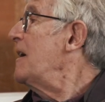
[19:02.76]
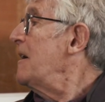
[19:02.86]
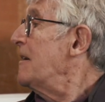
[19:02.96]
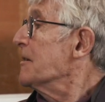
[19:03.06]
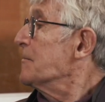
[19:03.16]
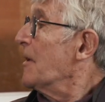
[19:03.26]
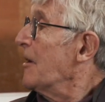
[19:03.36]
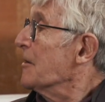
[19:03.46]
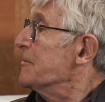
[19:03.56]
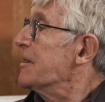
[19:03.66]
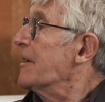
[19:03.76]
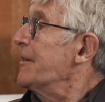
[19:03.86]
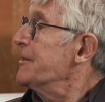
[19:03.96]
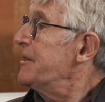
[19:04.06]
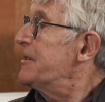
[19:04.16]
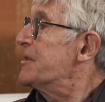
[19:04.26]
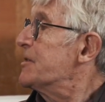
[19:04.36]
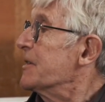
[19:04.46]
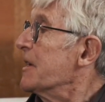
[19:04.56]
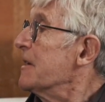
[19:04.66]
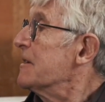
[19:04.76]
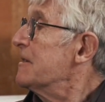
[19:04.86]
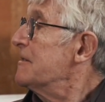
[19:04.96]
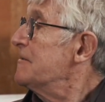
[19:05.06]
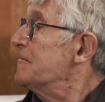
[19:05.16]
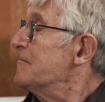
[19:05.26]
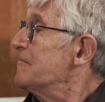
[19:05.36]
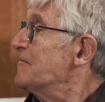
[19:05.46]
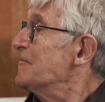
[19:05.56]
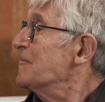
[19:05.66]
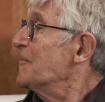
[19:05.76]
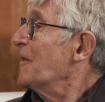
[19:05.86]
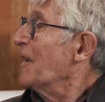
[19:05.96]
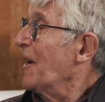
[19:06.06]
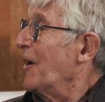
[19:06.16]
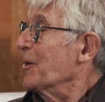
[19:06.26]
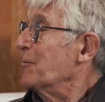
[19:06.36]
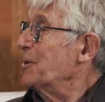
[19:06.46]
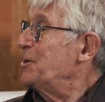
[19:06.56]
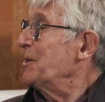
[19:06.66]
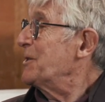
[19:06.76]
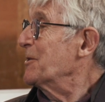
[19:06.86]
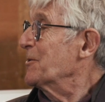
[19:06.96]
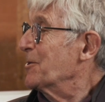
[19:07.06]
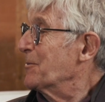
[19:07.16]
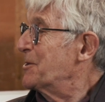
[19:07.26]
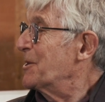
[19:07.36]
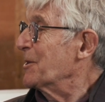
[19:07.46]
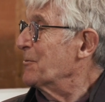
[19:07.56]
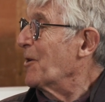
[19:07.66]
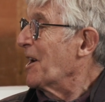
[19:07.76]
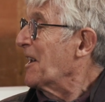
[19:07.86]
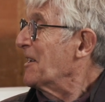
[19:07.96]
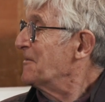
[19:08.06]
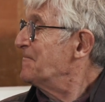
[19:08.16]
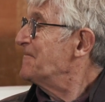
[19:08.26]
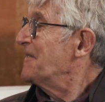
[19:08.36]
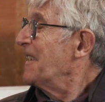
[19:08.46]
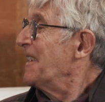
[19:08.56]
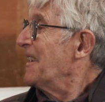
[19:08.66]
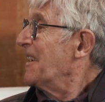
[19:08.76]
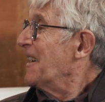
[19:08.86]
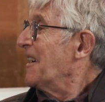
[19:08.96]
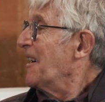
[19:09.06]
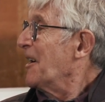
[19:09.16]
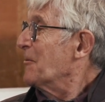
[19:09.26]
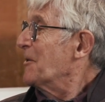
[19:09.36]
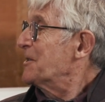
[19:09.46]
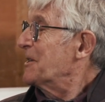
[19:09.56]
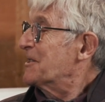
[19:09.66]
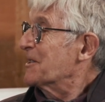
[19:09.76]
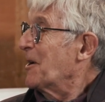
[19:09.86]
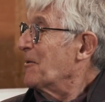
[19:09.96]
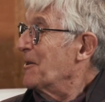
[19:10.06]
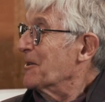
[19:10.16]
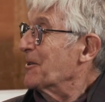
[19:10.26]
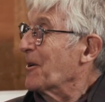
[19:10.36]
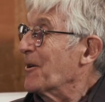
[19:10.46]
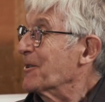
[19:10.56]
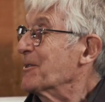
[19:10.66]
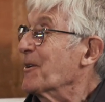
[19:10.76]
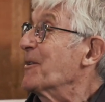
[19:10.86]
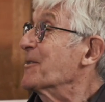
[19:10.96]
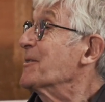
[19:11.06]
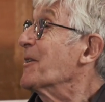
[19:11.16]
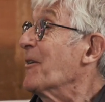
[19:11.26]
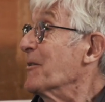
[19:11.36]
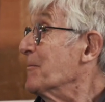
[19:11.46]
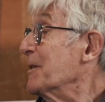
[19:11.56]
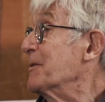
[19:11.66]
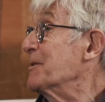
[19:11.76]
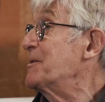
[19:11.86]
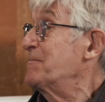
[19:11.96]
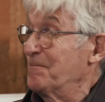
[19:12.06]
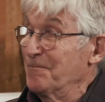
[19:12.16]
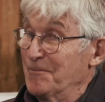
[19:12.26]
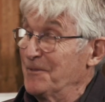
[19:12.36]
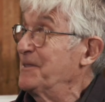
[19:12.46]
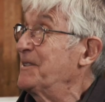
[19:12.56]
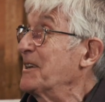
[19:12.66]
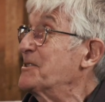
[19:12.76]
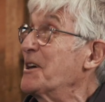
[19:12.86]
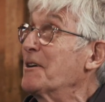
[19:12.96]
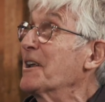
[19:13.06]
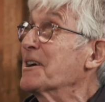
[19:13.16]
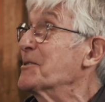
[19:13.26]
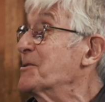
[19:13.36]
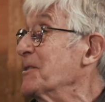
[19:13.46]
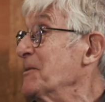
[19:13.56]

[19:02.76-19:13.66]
I'm delighted to see it. I wish it enormously well. I want it to go on and on and on and on, because that's our legacy.